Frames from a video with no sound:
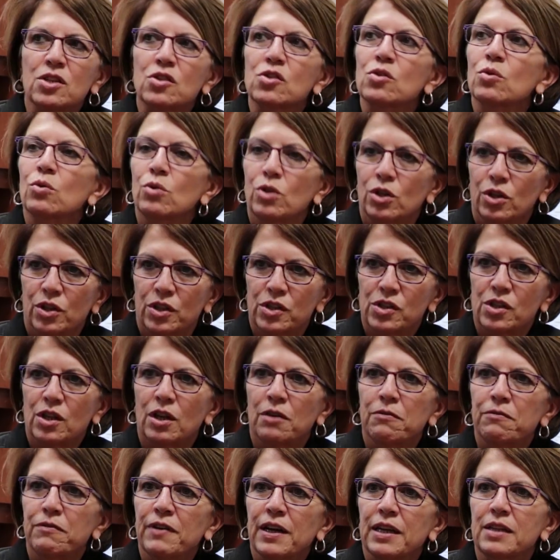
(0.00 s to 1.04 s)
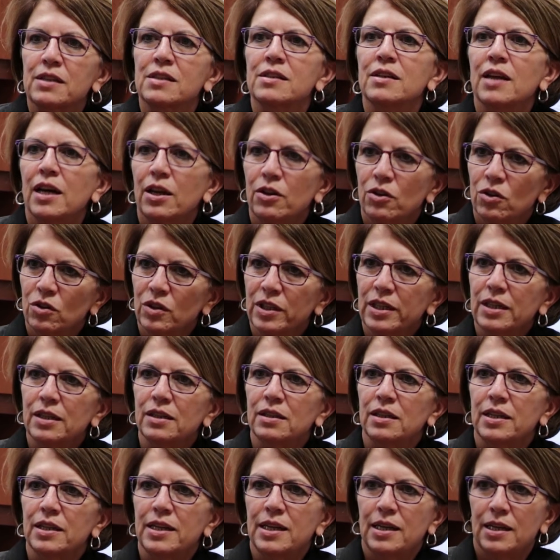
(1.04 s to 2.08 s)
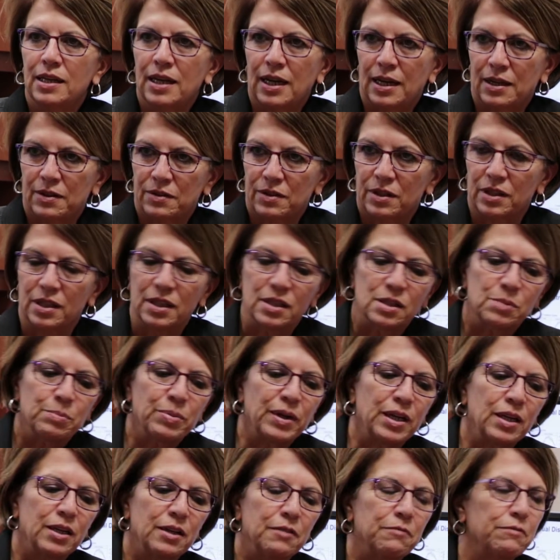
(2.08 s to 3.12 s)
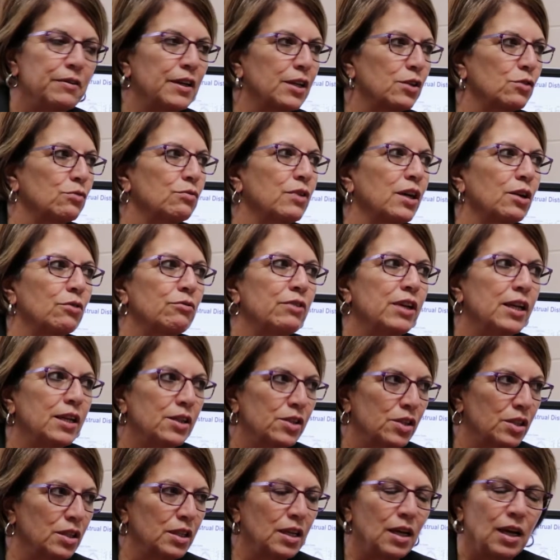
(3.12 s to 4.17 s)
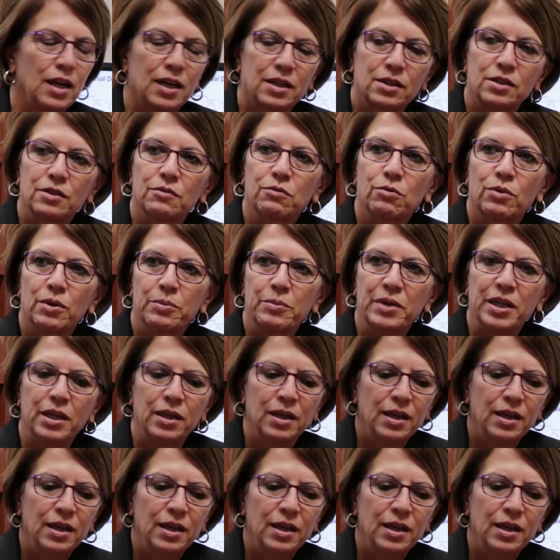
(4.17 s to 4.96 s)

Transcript: disorders affects not only elite athletes, but it affects recreationally active women.